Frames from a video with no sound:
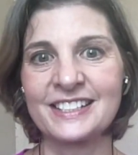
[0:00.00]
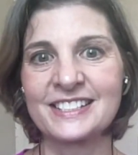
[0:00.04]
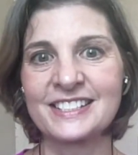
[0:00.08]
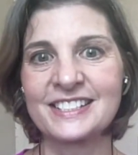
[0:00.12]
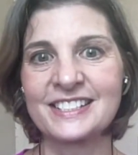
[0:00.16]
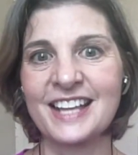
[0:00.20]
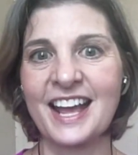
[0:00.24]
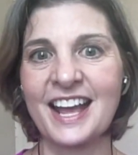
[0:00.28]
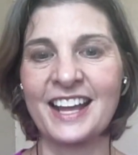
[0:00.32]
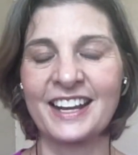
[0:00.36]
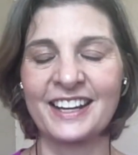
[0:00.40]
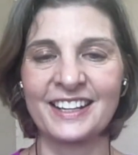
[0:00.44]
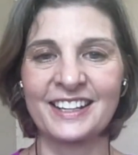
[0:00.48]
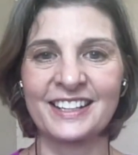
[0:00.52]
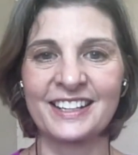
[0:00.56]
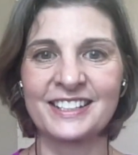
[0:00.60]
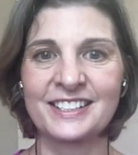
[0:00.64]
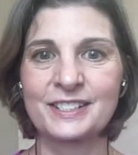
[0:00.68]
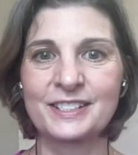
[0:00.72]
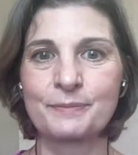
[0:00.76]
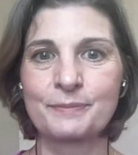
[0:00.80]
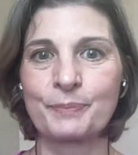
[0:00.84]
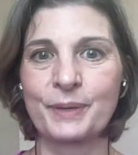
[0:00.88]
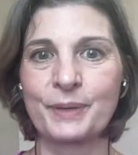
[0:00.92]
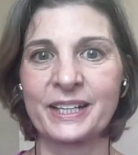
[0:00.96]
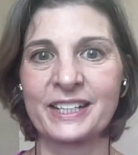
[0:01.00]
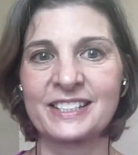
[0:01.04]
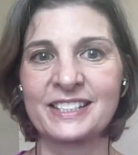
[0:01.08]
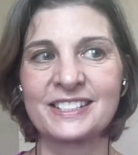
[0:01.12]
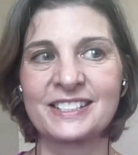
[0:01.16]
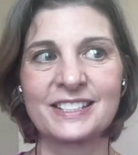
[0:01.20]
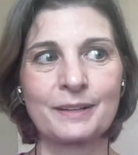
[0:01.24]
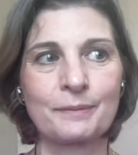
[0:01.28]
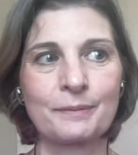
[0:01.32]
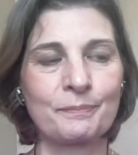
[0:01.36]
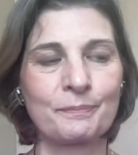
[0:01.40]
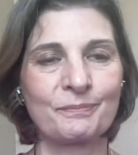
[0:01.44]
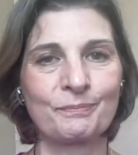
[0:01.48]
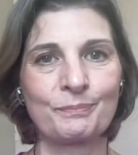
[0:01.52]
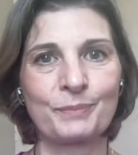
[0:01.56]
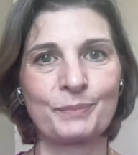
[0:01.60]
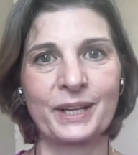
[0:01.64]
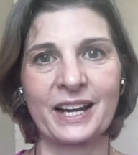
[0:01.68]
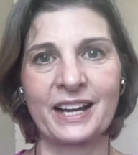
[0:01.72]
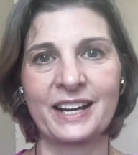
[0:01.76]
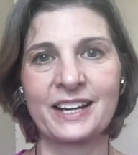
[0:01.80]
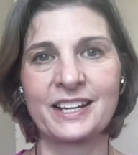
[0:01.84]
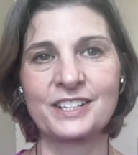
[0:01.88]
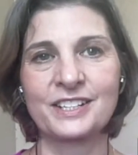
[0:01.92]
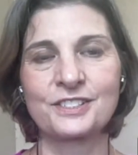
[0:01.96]
is. And but
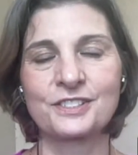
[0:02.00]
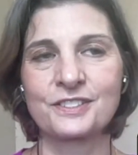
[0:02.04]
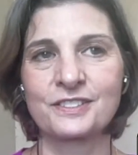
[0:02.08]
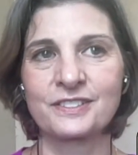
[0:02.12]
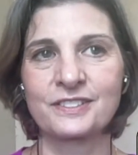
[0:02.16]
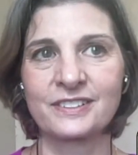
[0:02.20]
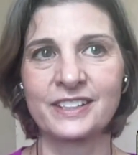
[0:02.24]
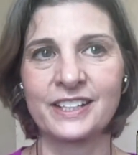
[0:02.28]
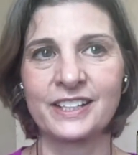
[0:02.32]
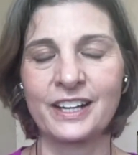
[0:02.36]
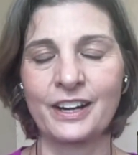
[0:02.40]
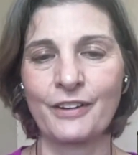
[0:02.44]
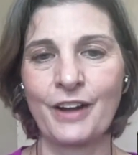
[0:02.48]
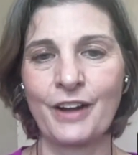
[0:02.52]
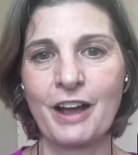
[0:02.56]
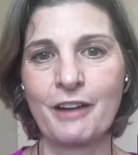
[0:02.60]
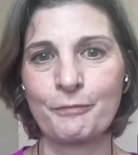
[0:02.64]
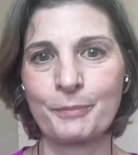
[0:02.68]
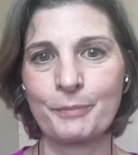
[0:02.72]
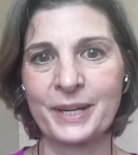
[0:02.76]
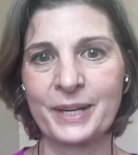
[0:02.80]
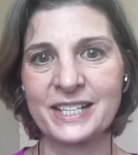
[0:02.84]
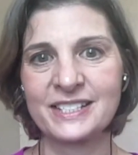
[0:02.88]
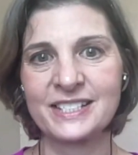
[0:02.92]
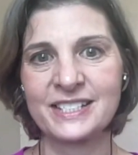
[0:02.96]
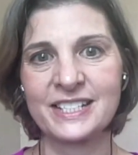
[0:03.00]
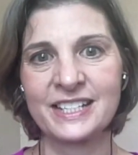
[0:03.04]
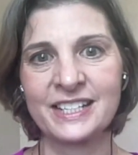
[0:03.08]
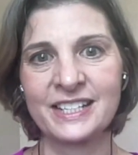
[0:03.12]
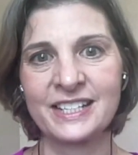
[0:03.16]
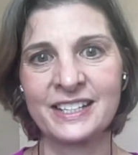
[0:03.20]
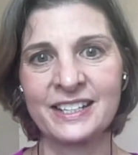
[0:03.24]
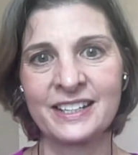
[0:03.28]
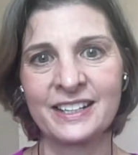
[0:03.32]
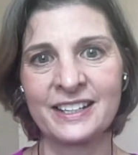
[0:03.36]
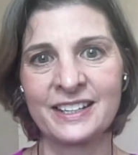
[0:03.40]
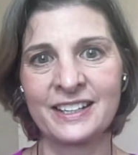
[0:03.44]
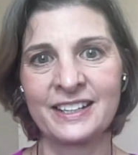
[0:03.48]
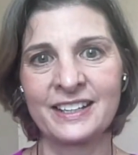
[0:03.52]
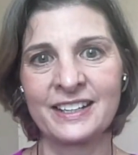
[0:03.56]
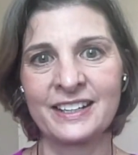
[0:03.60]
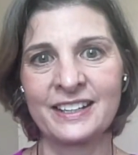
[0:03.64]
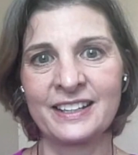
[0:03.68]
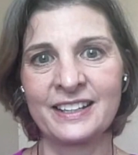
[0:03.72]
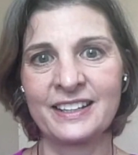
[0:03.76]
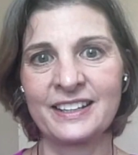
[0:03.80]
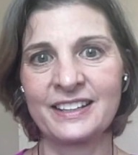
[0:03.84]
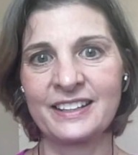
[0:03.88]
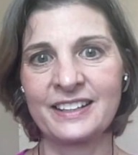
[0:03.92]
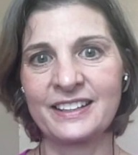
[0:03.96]
I can, have my tea
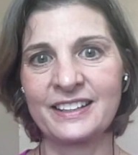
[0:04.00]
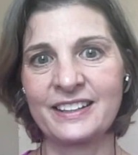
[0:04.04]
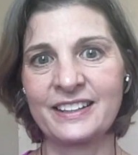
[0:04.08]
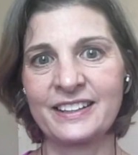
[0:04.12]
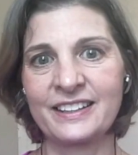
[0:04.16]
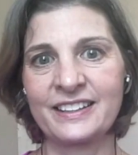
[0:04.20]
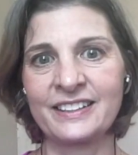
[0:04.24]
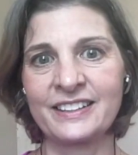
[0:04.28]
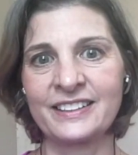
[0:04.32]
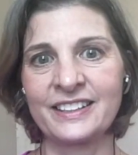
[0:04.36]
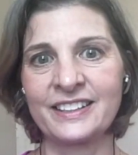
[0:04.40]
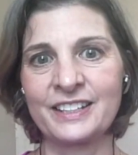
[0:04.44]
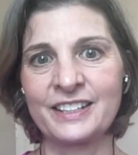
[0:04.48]
in the